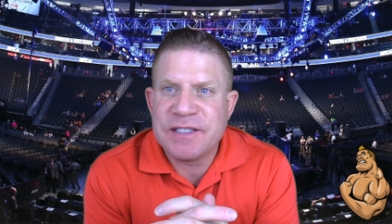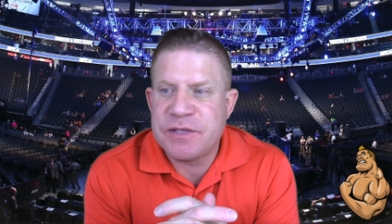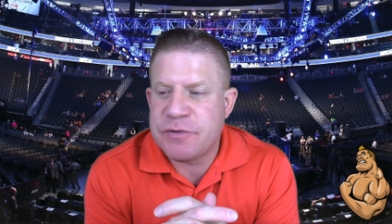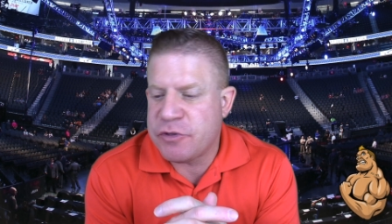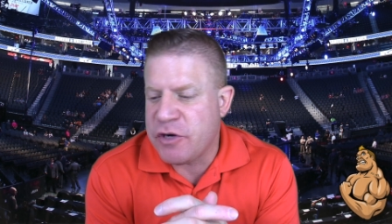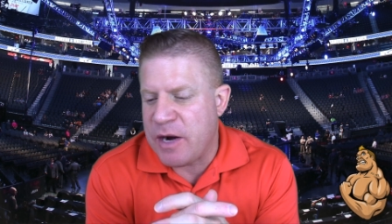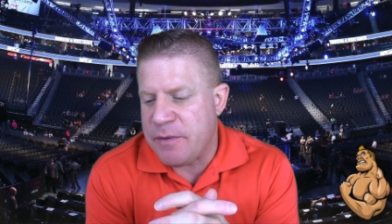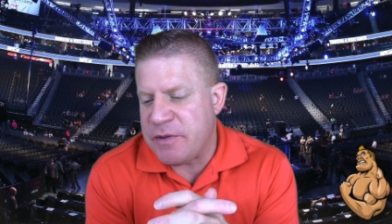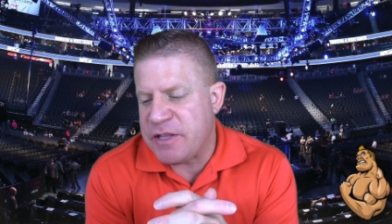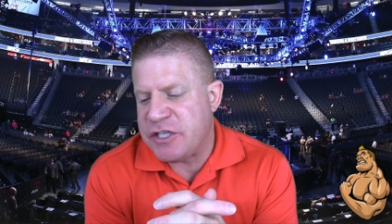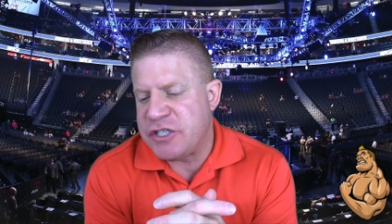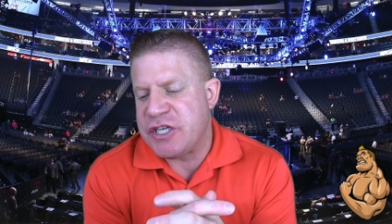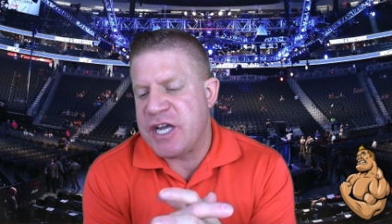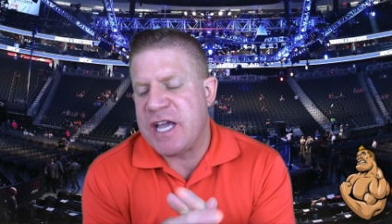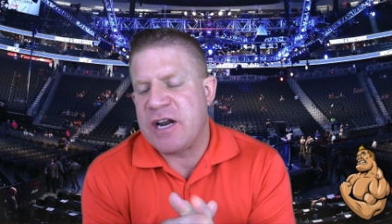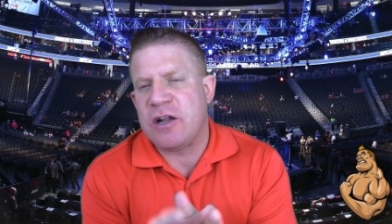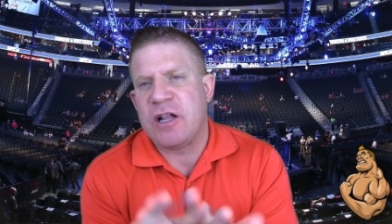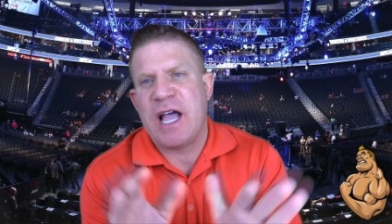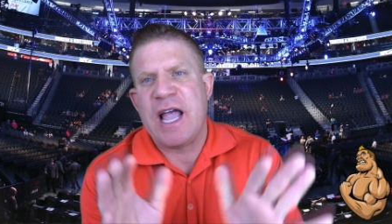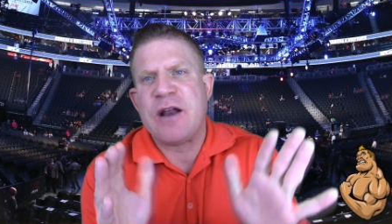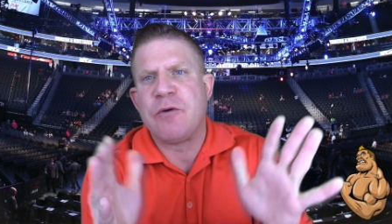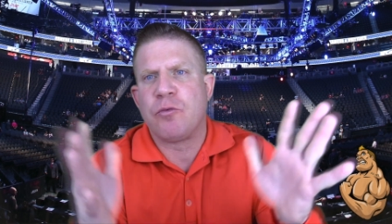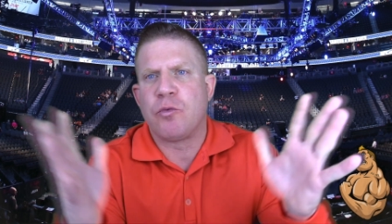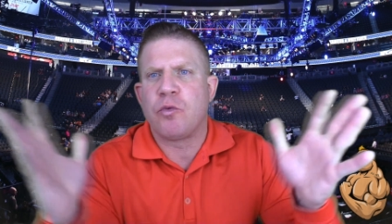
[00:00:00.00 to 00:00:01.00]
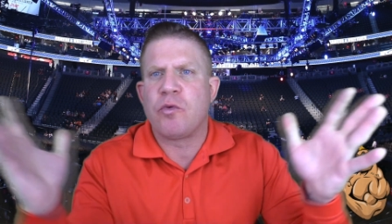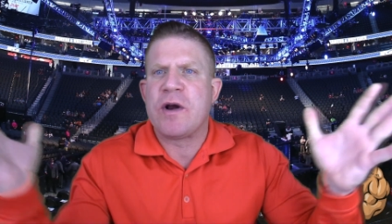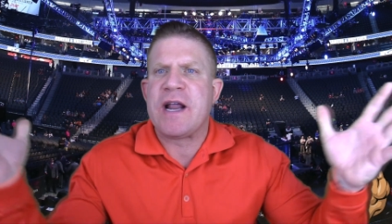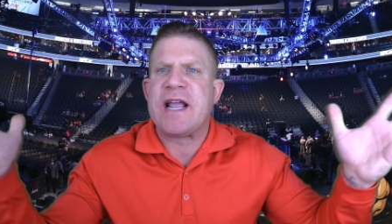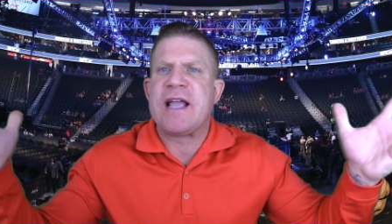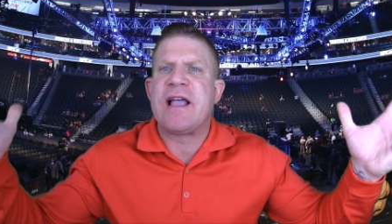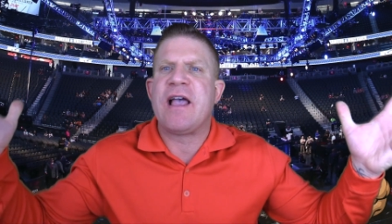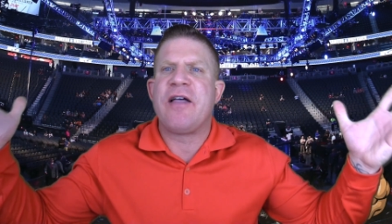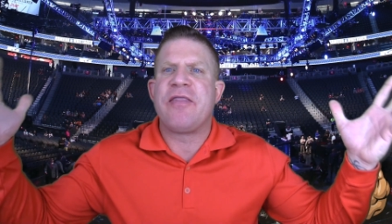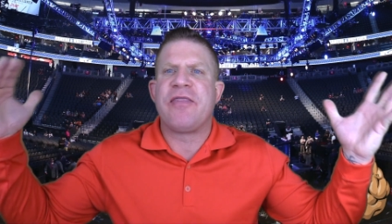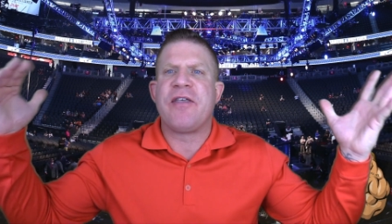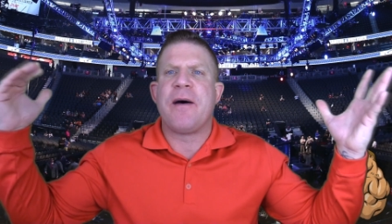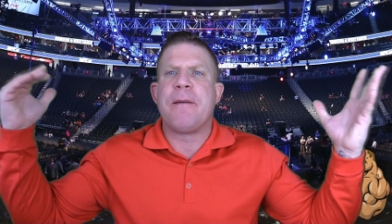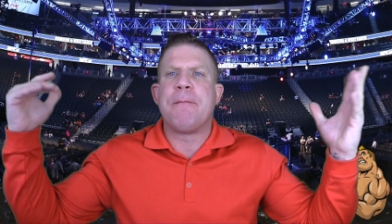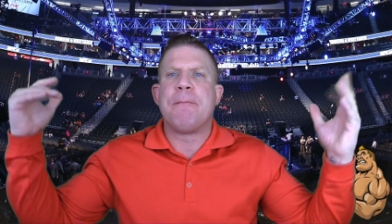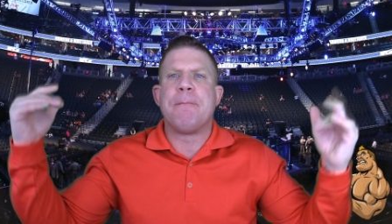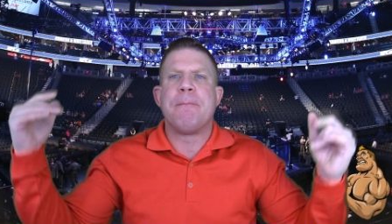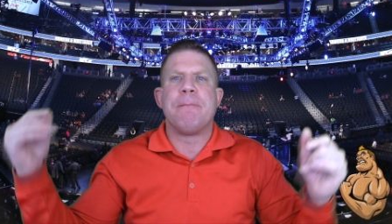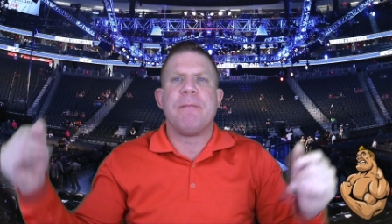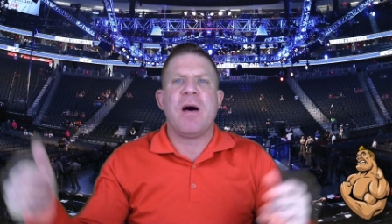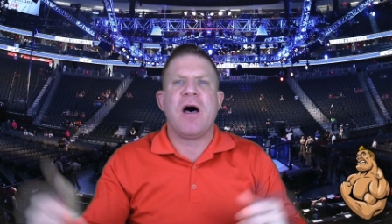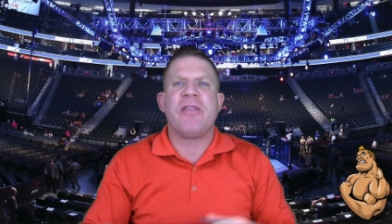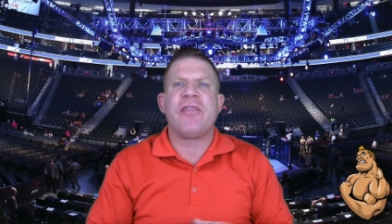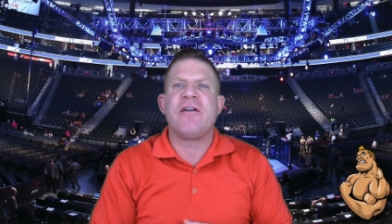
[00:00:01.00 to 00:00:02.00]
Subscribe to the channel and ring the
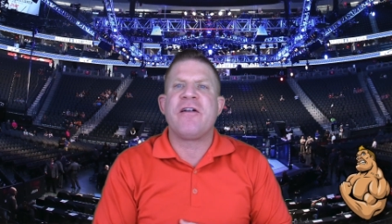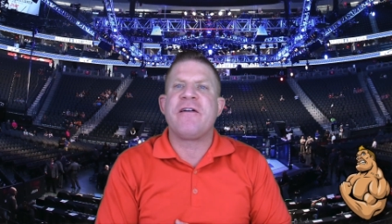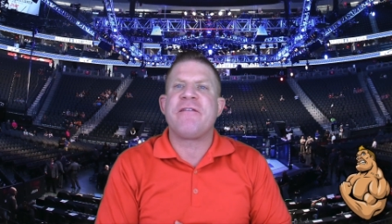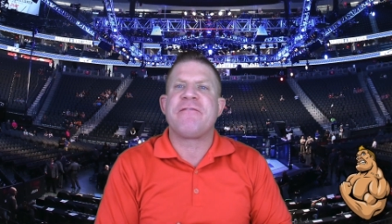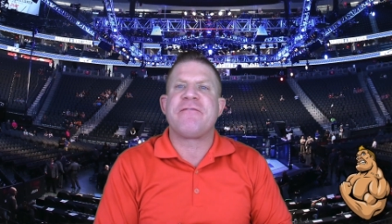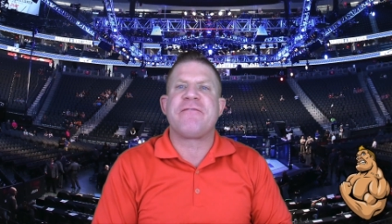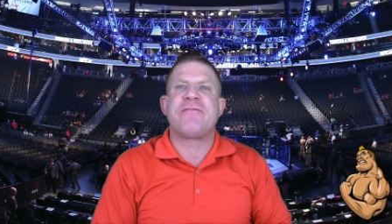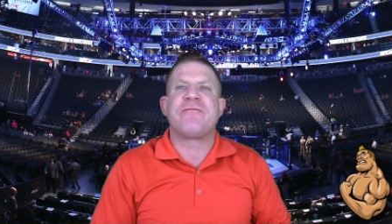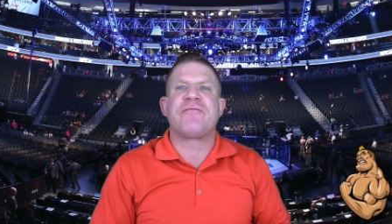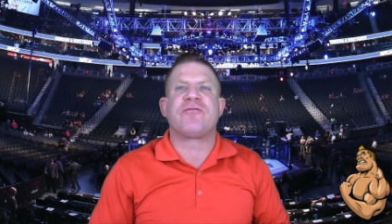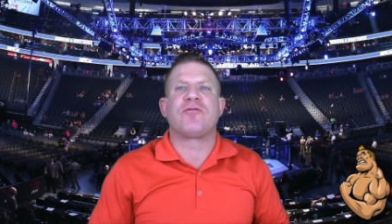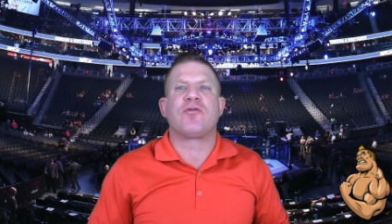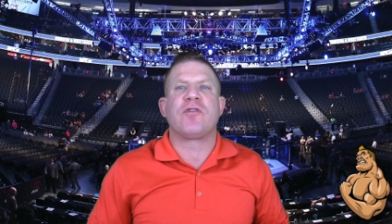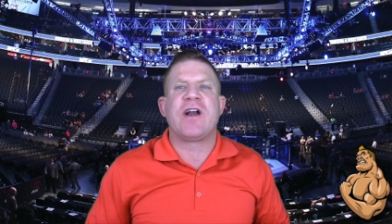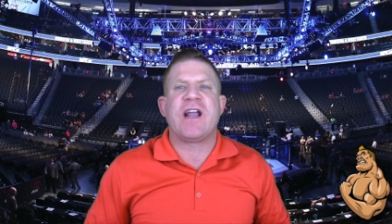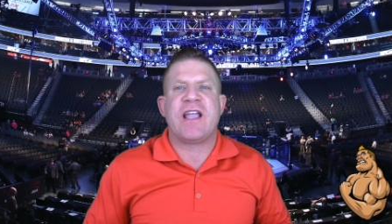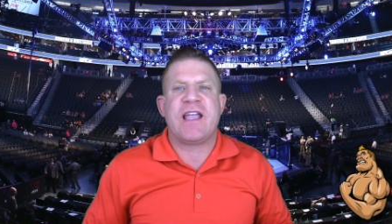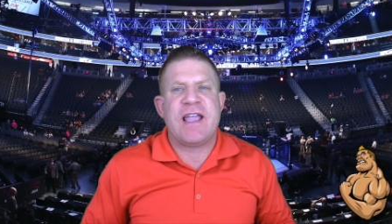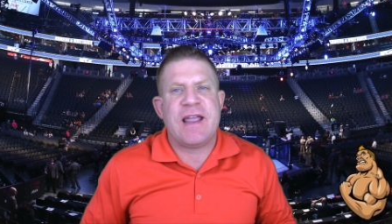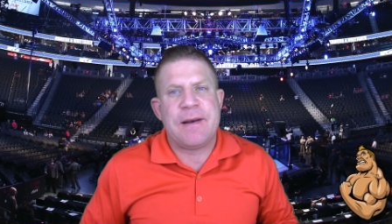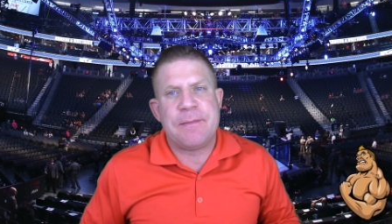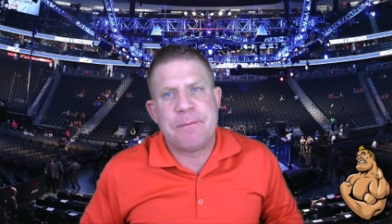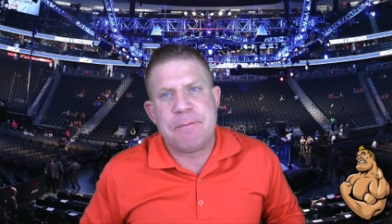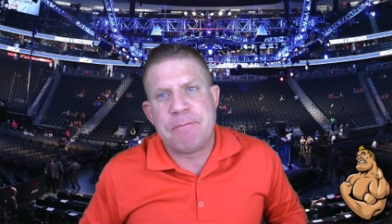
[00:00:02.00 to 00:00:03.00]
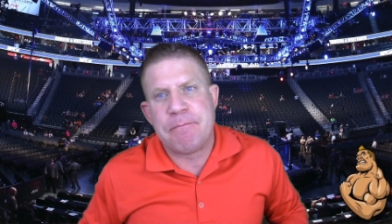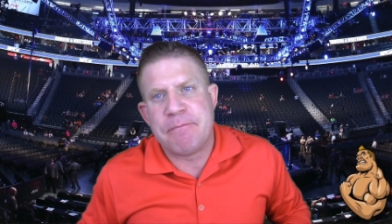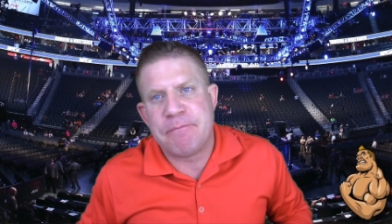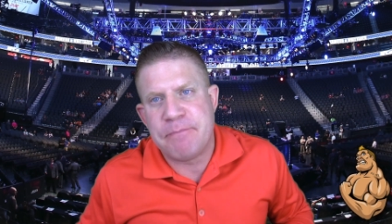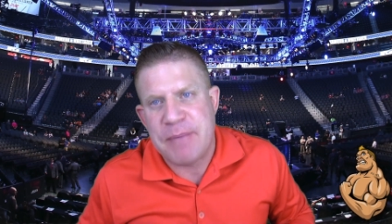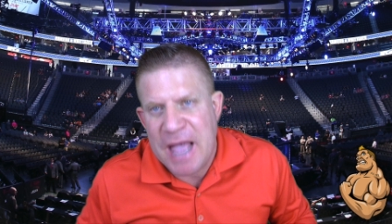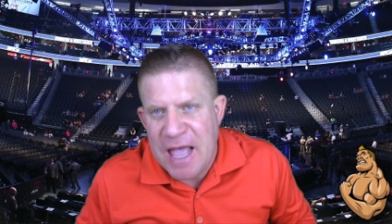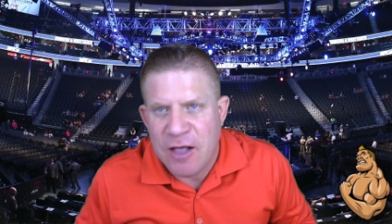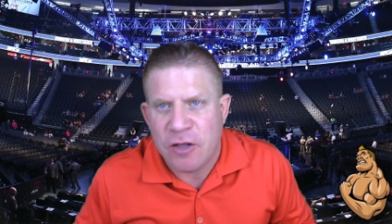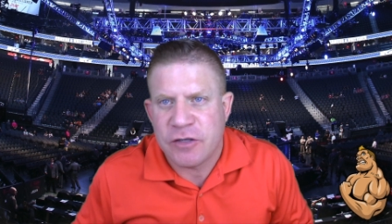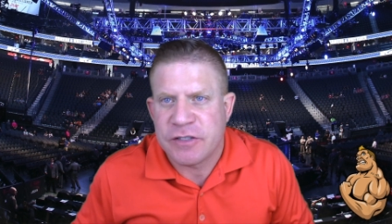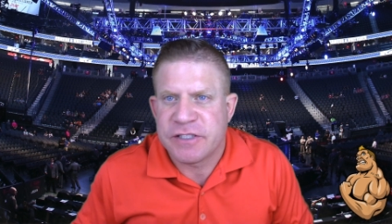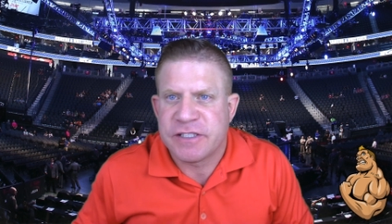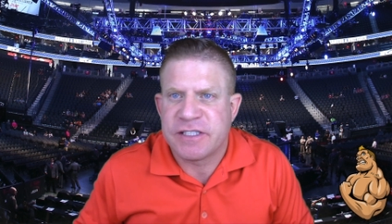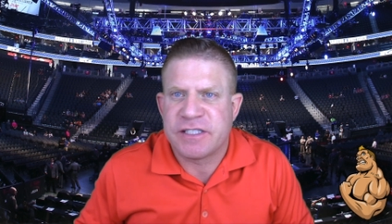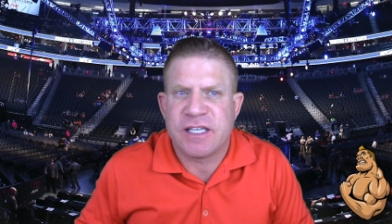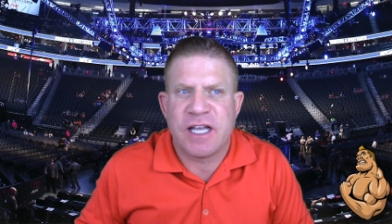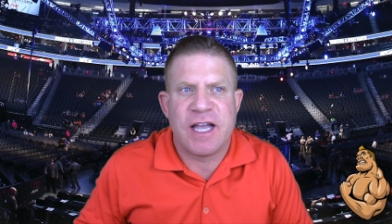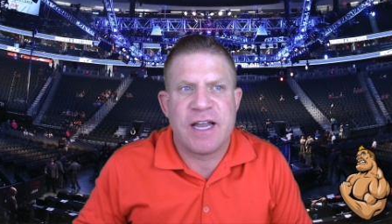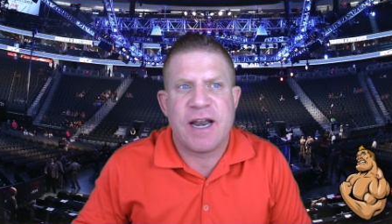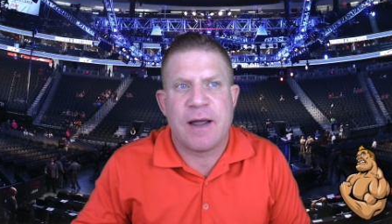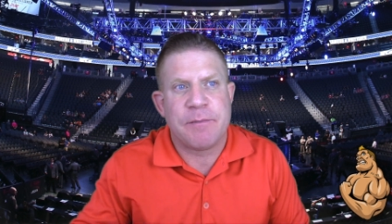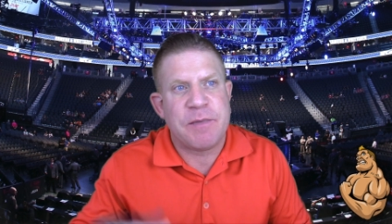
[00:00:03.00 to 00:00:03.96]
mother freaking bell, son.